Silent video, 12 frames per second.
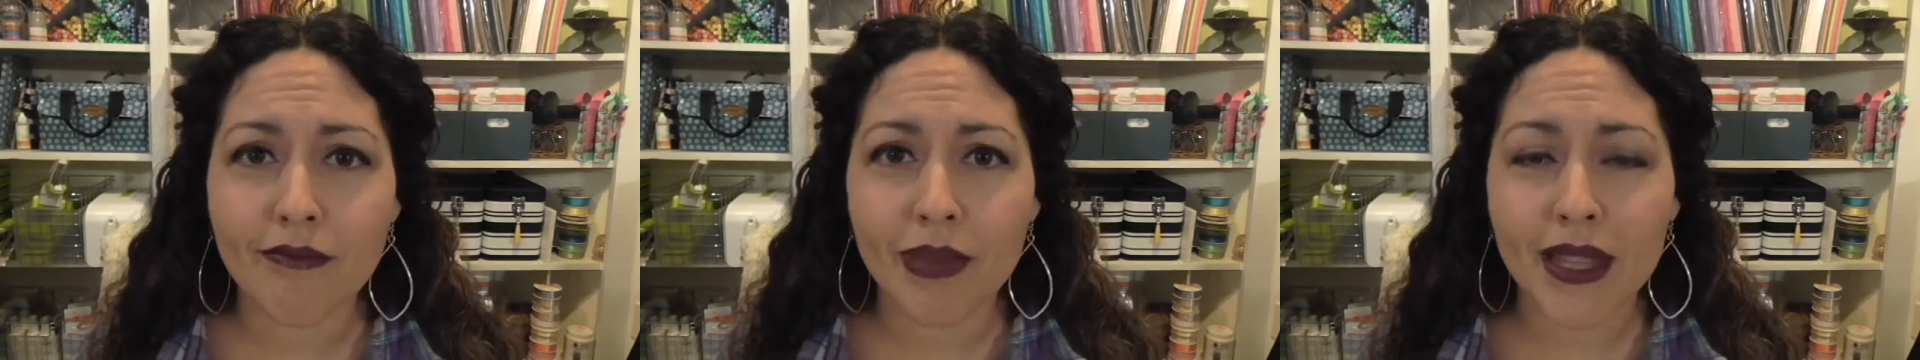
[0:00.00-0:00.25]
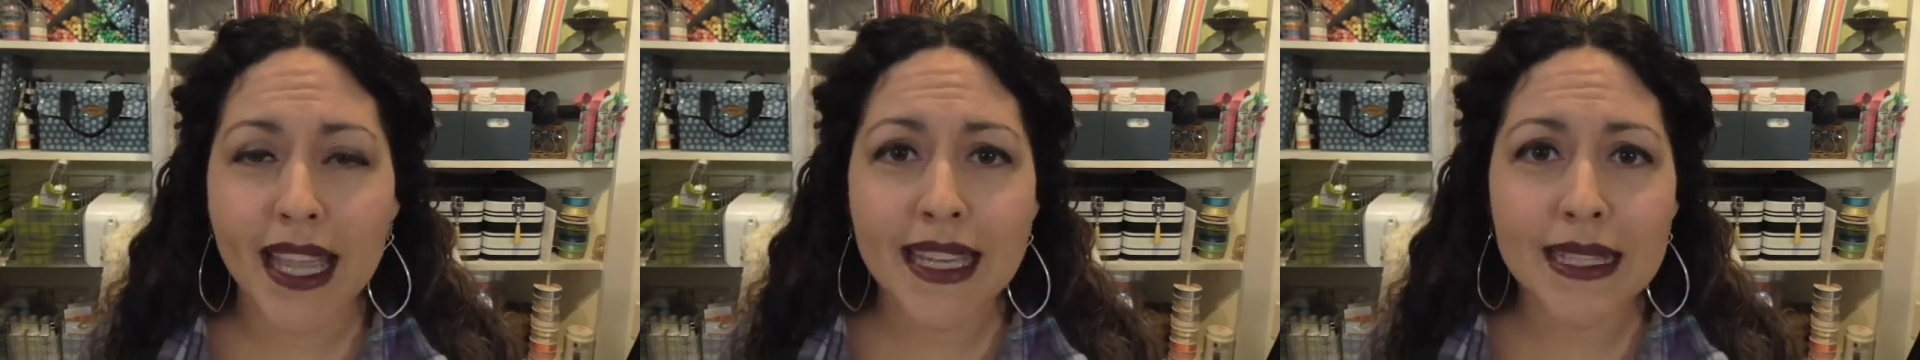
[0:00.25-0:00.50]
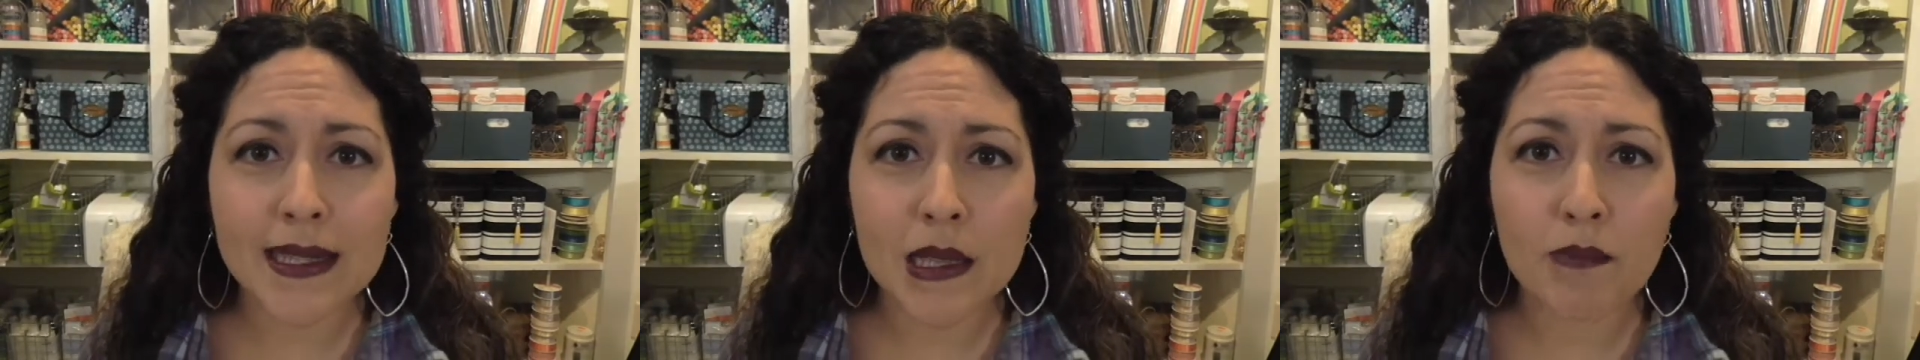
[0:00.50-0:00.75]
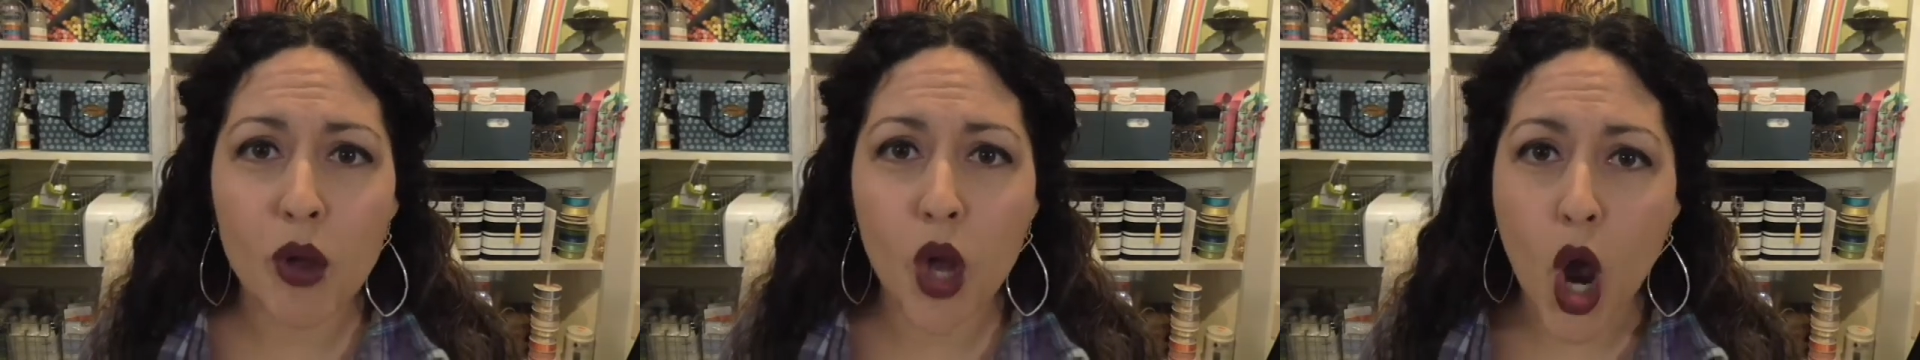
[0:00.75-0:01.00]
plain and
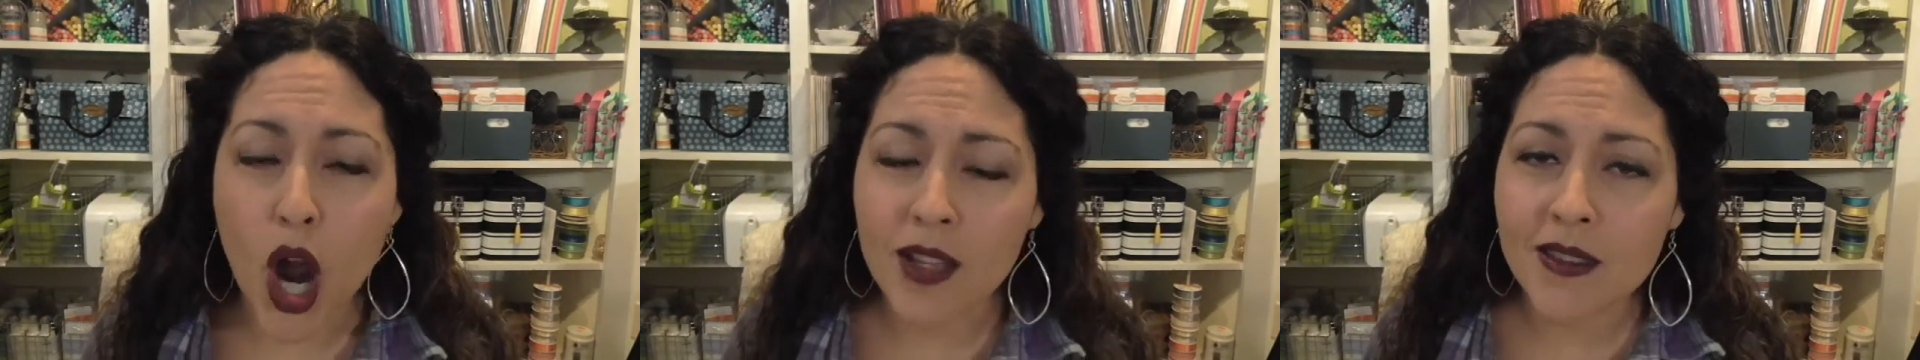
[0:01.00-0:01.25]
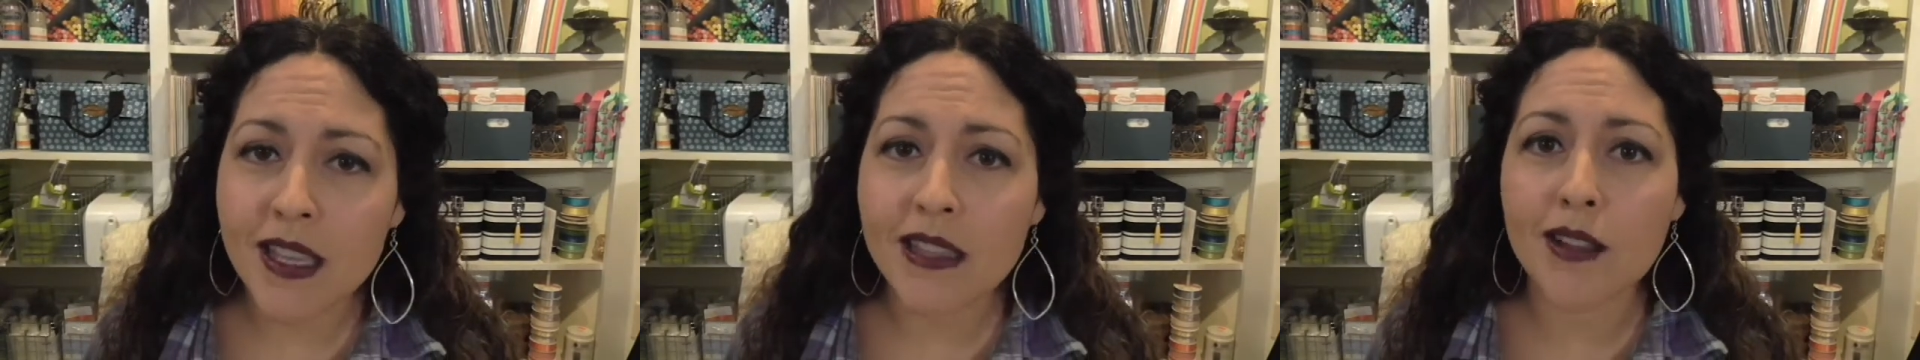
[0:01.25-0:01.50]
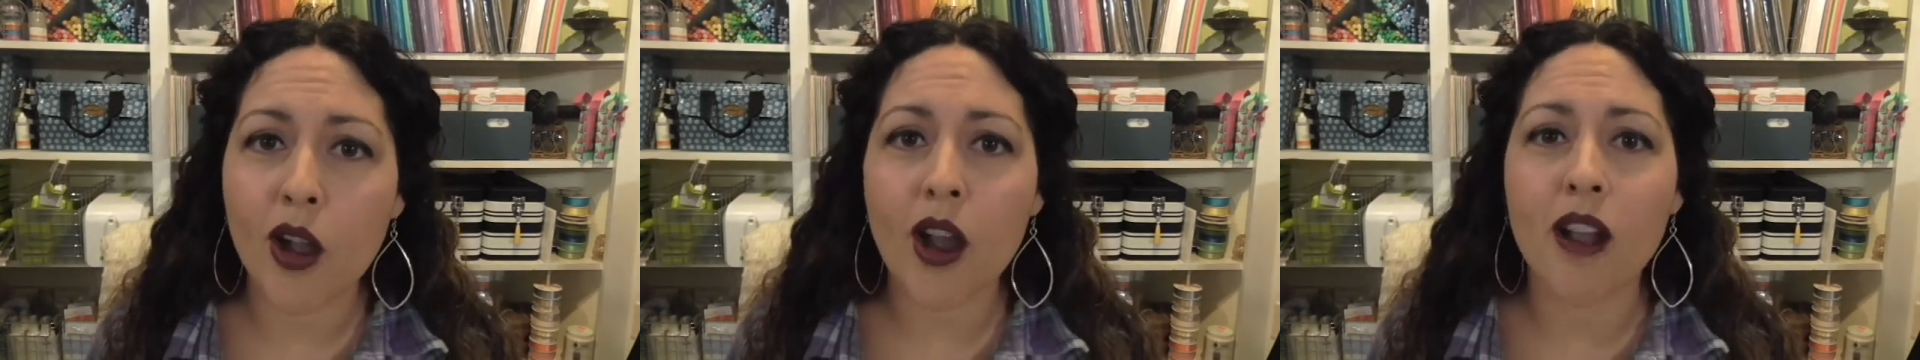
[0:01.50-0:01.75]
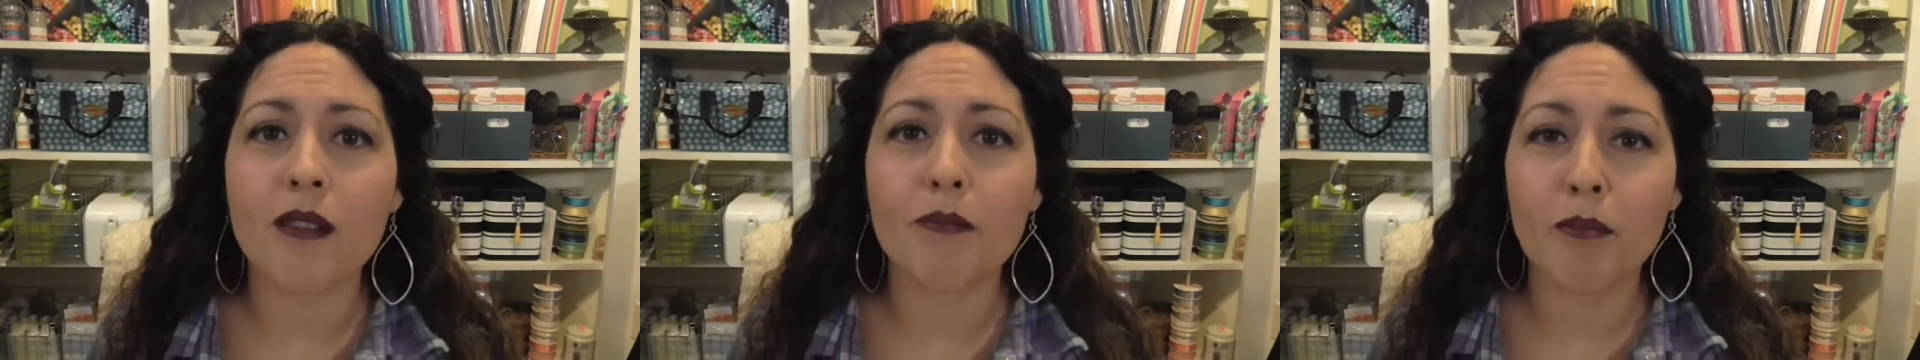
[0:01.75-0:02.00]
simple cards. These
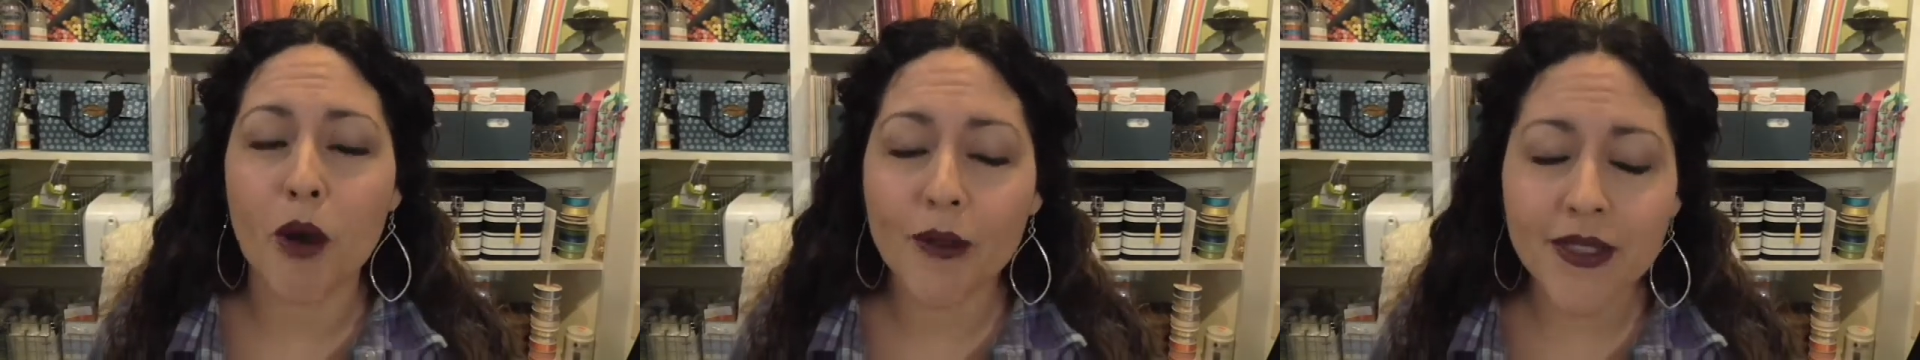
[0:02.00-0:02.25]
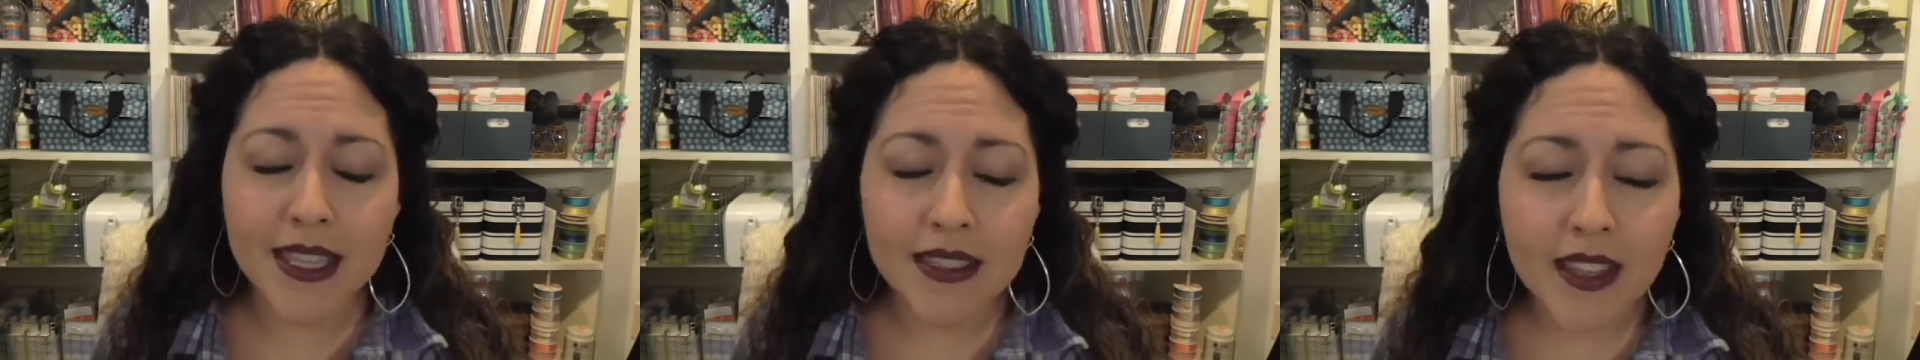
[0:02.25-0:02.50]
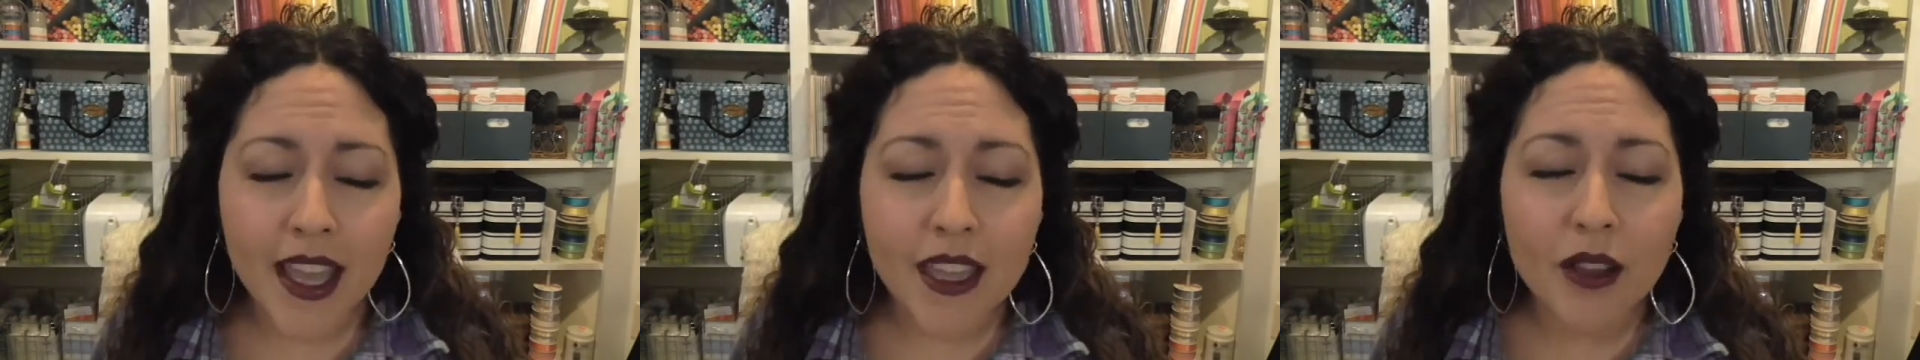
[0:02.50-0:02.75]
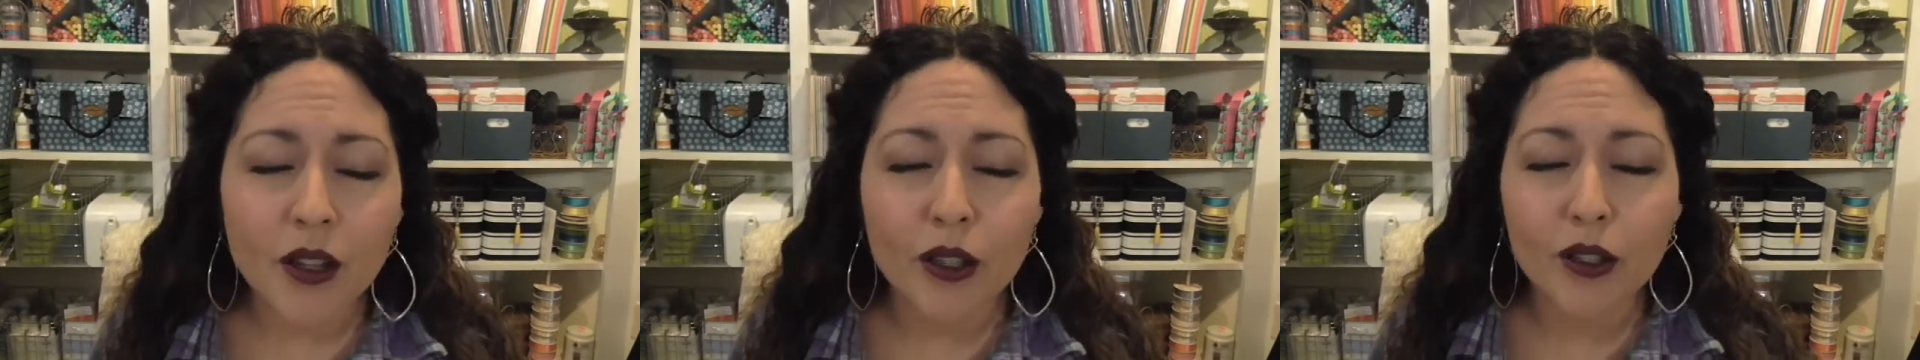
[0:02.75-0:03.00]
are
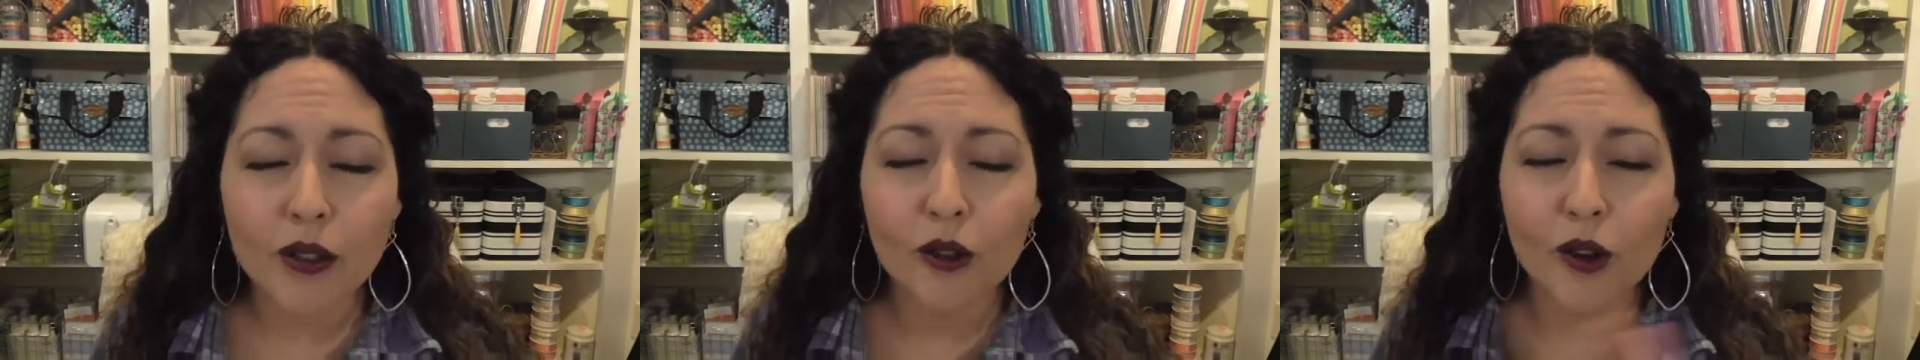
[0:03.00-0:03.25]
multi-layered,